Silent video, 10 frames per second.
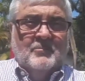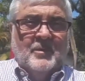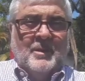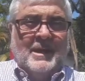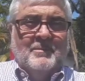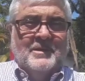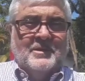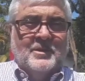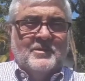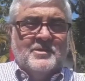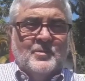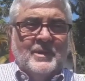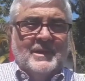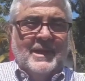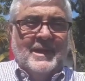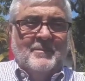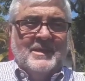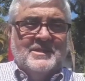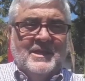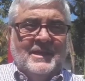Remind me that there is a real
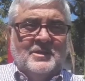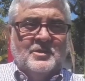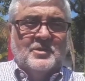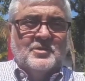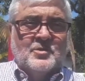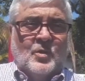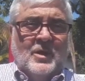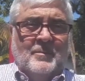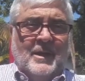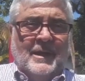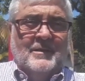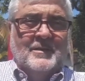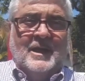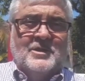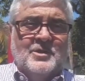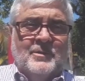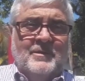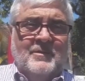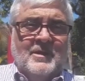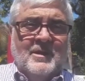enemy seeking to destroy me, not to
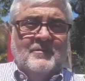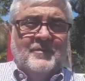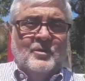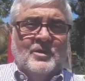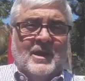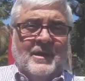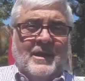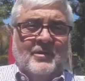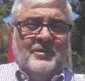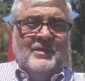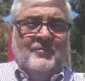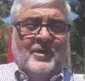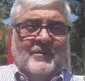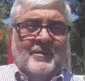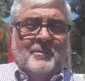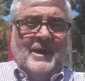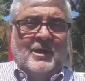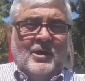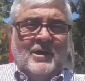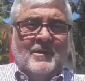invoke unhealthy fear in my
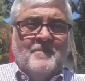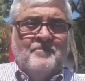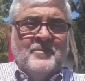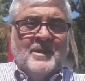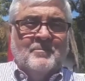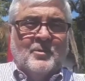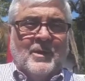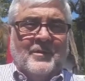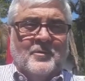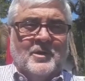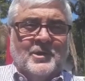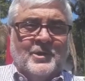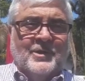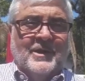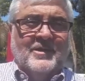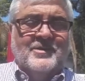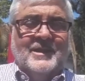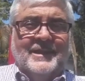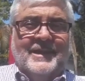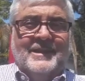heart, but rather alertness
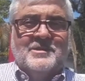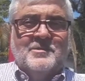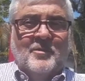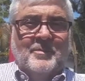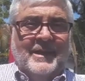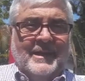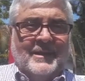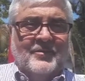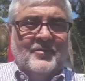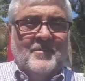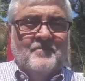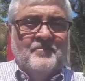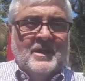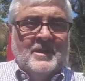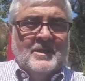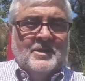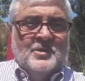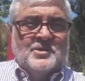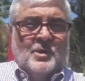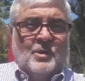that leads to obedience.
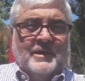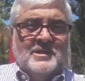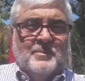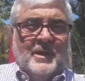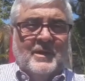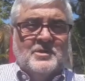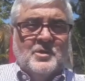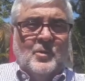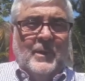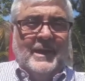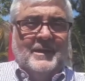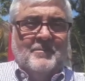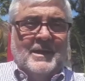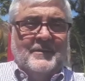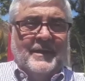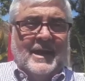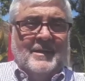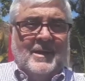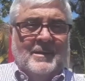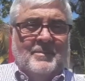Use the Holy Spirit to awaken me that
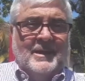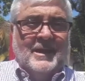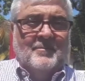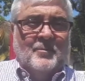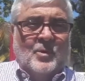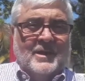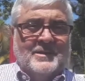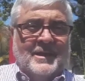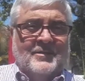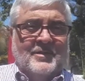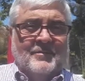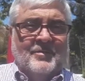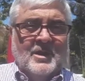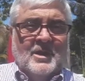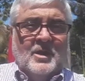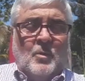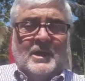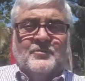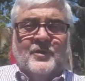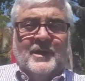I may become more attentive,
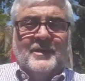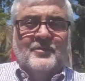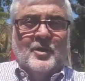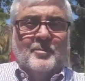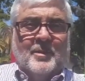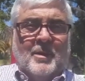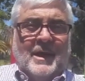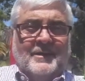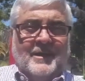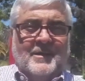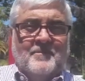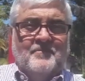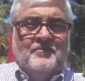watchful, and sober-minded.